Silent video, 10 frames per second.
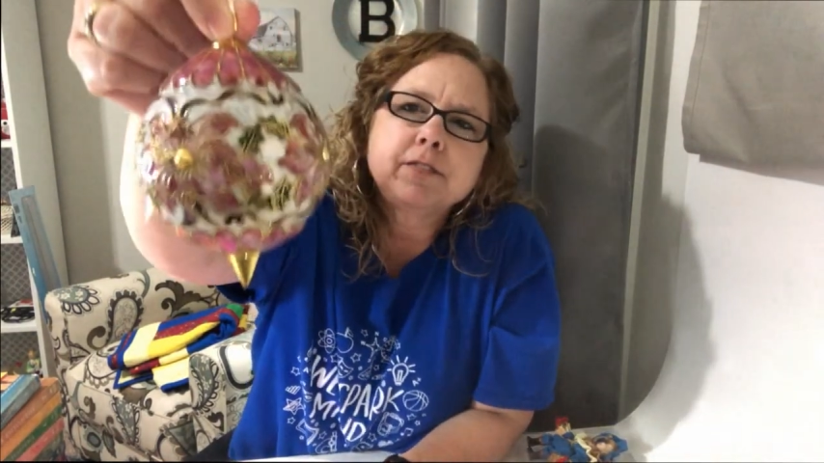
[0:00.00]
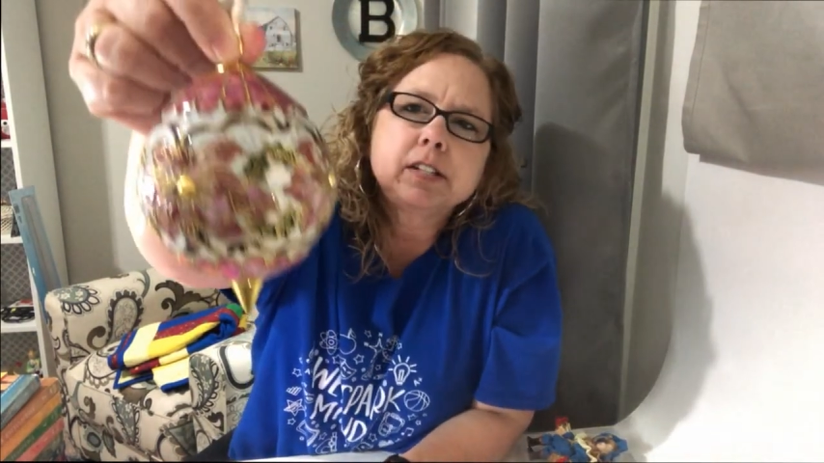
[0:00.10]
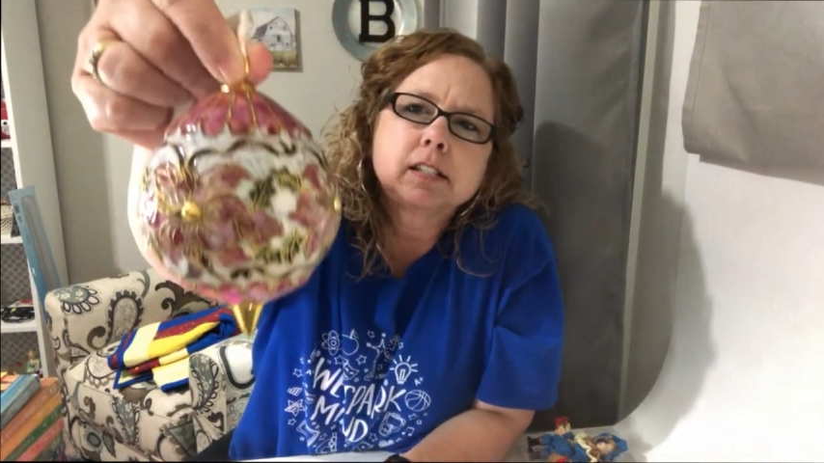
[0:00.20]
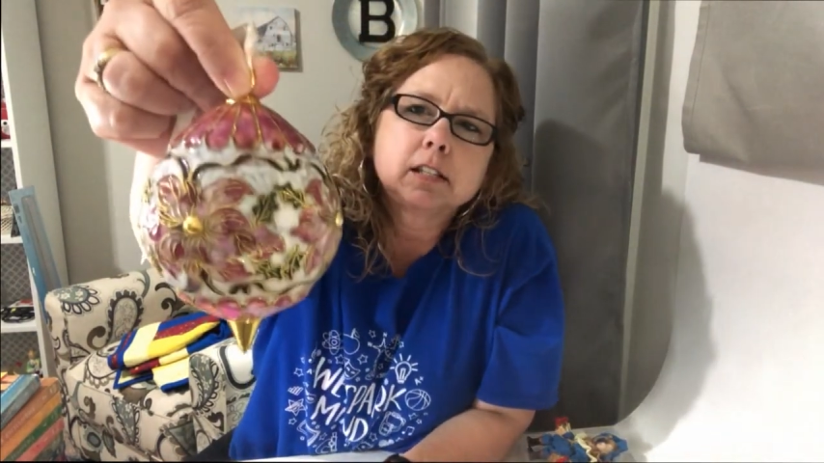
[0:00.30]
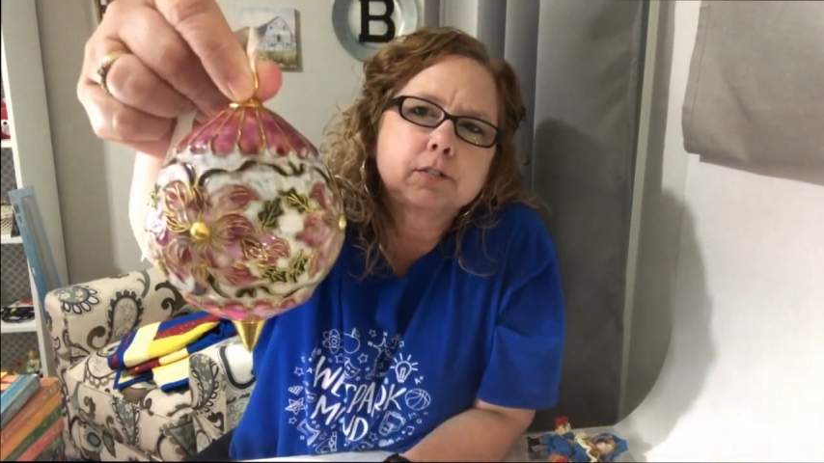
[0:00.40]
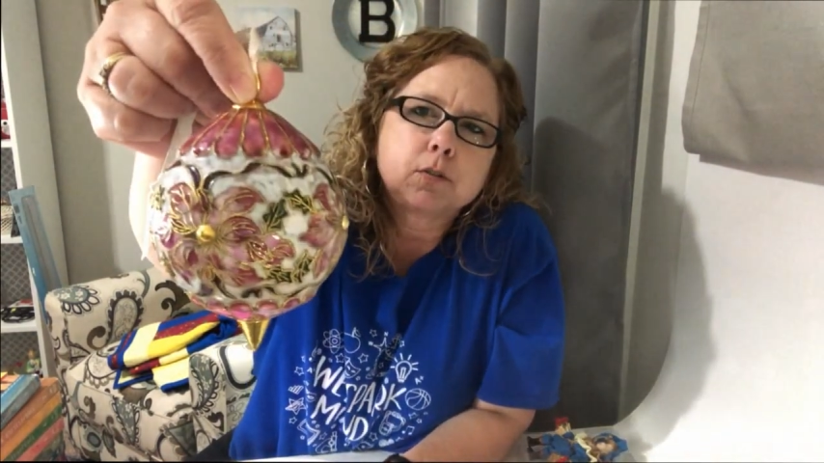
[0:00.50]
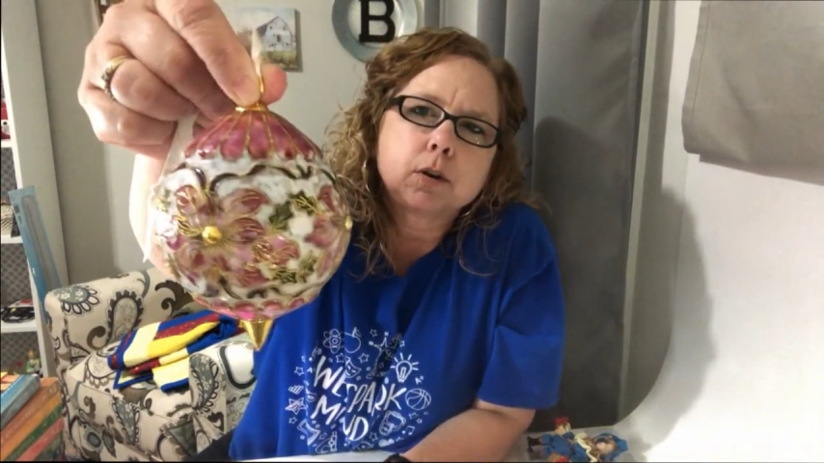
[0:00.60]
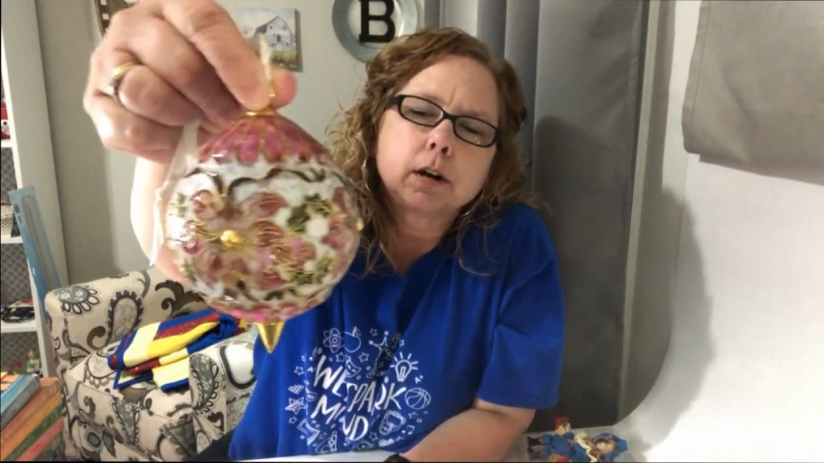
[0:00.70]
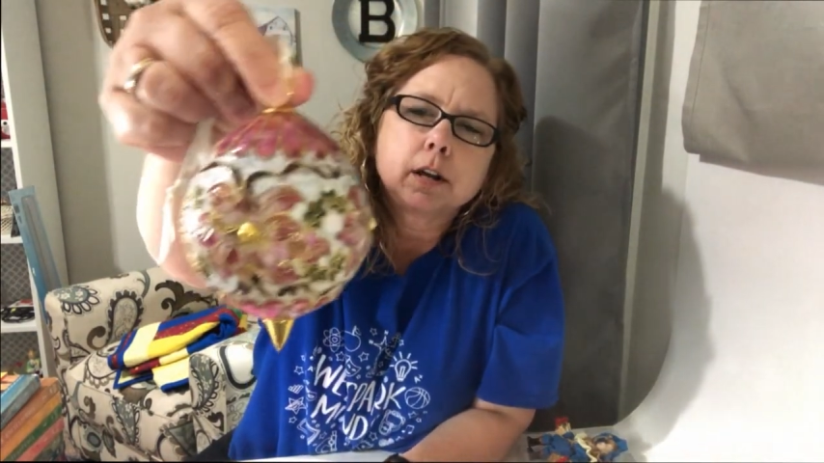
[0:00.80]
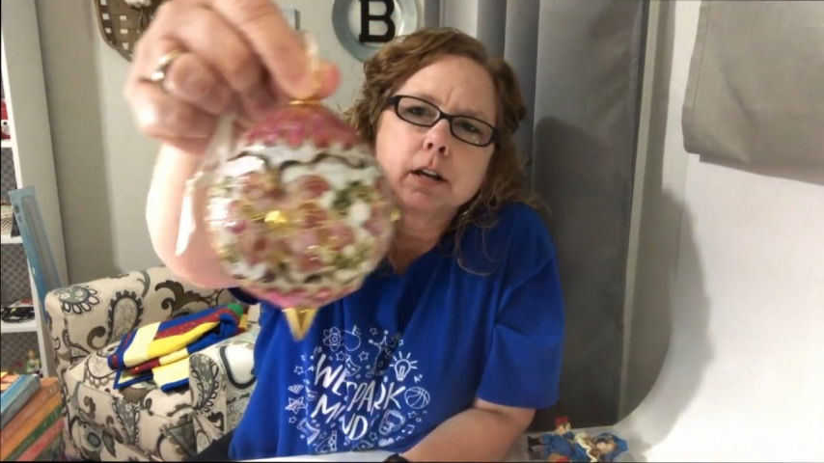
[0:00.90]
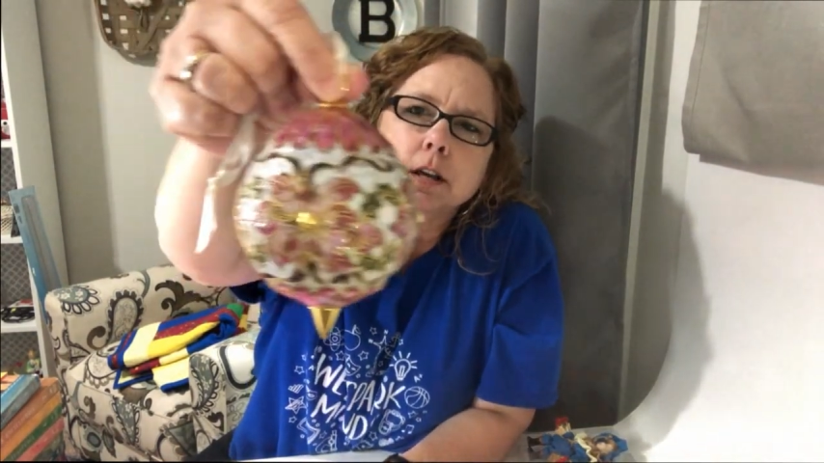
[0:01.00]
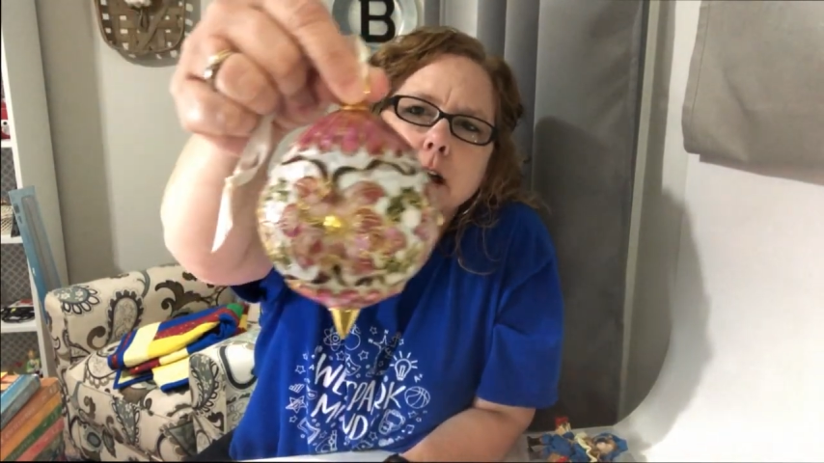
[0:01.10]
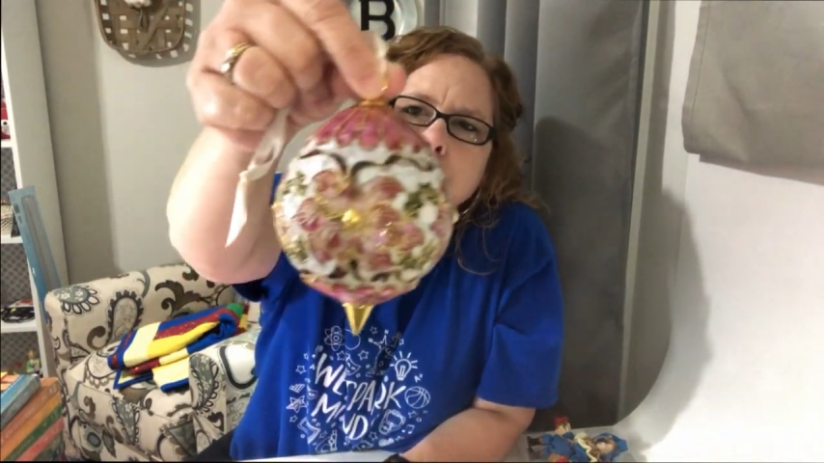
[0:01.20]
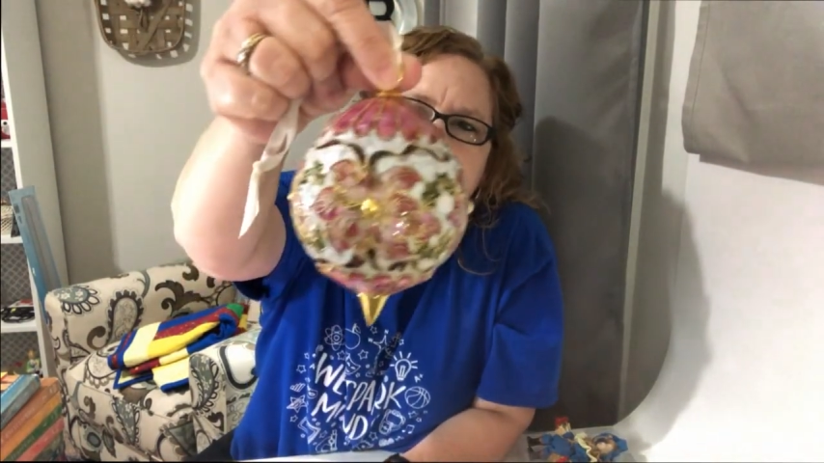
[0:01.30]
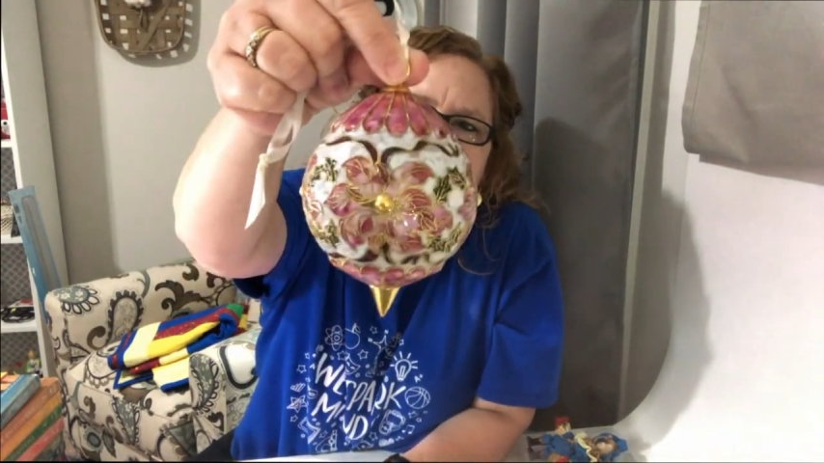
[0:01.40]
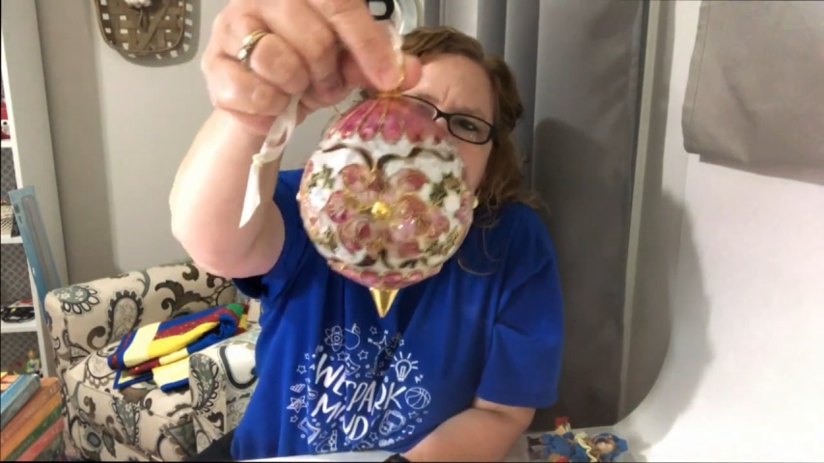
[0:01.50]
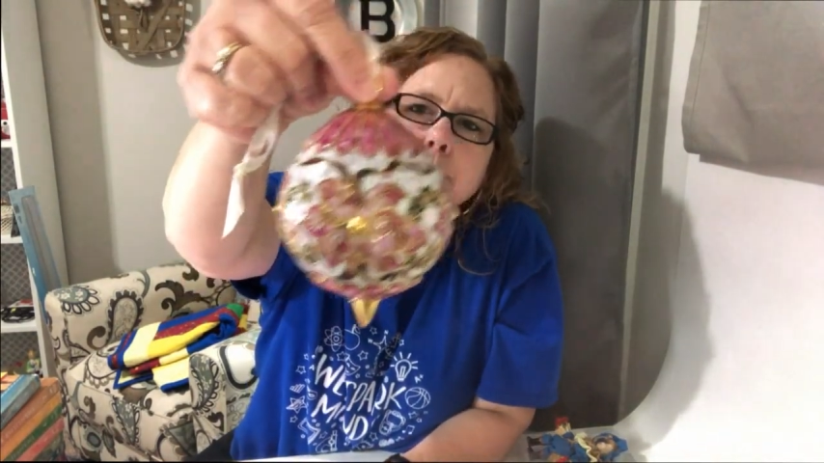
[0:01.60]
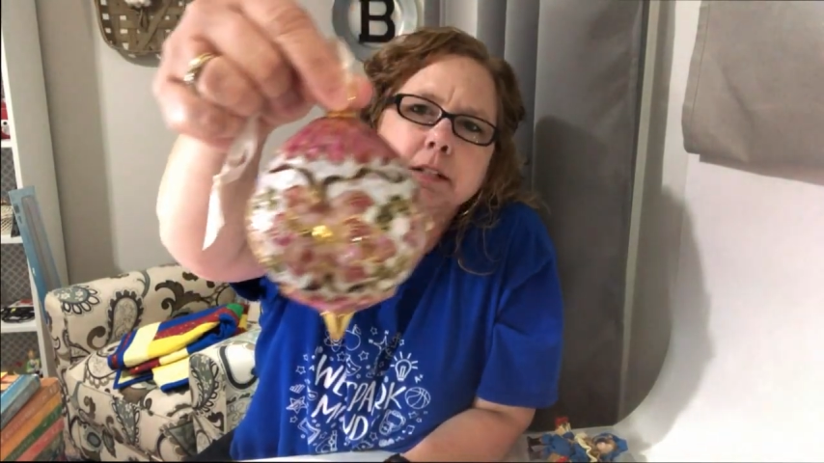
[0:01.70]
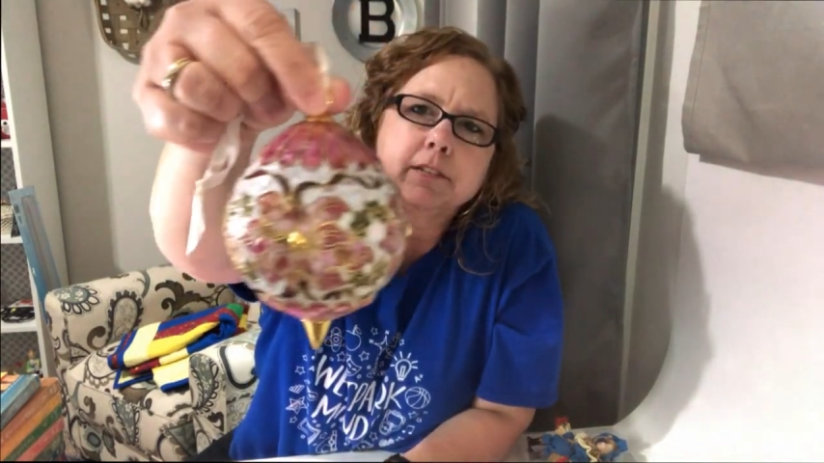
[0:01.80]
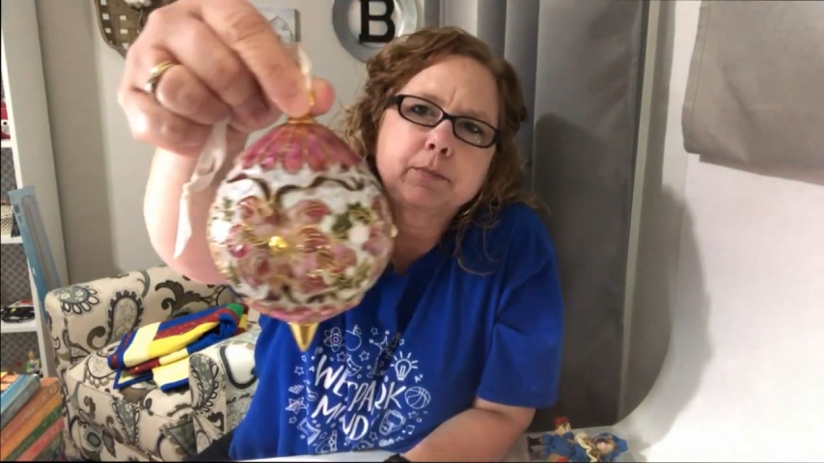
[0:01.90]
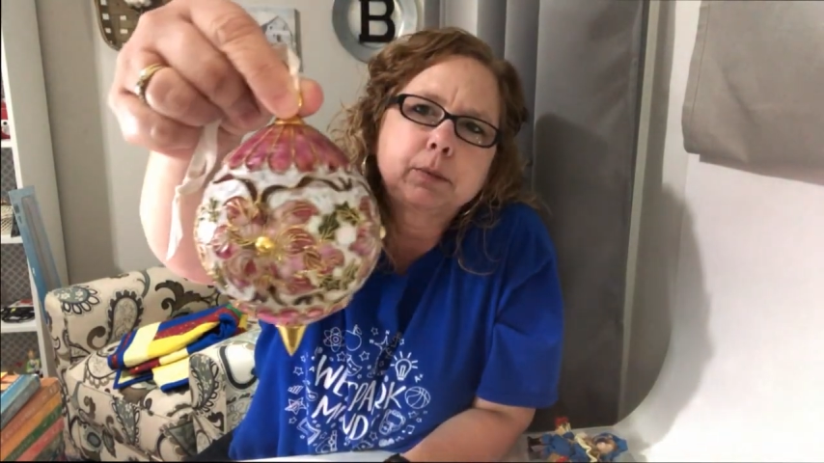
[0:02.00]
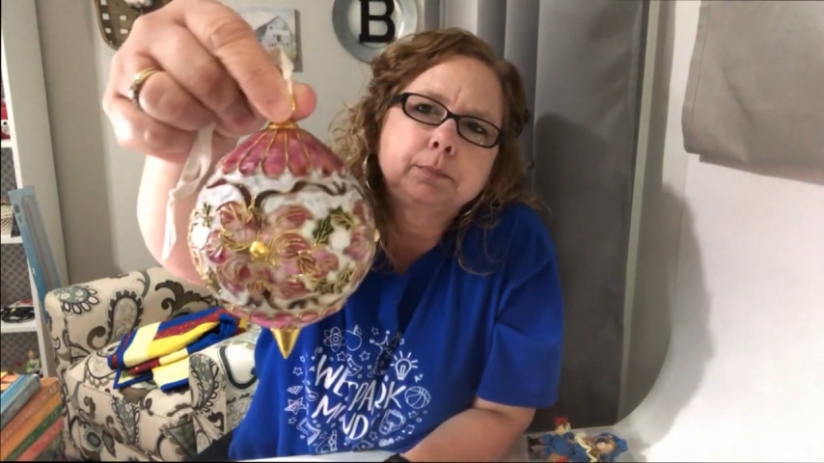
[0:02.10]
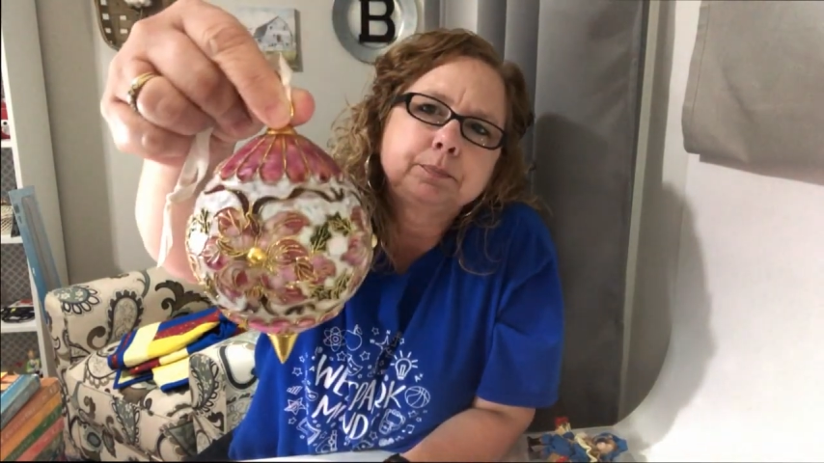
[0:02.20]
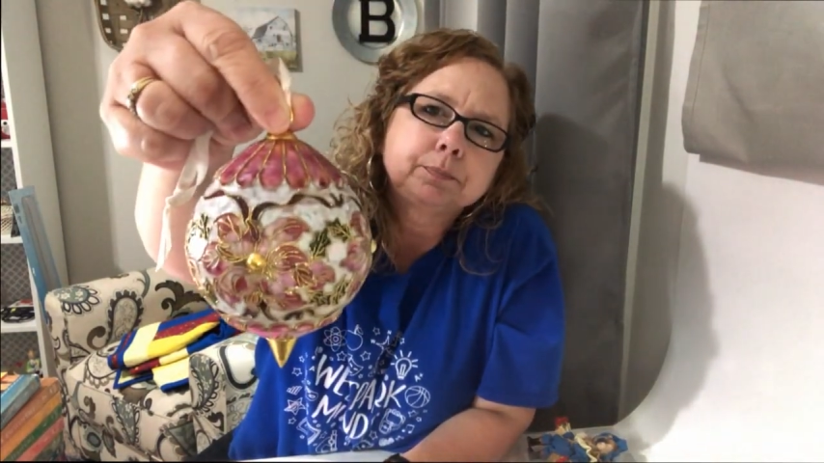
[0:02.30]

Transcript: 50 cents for. I mean, unbelievable.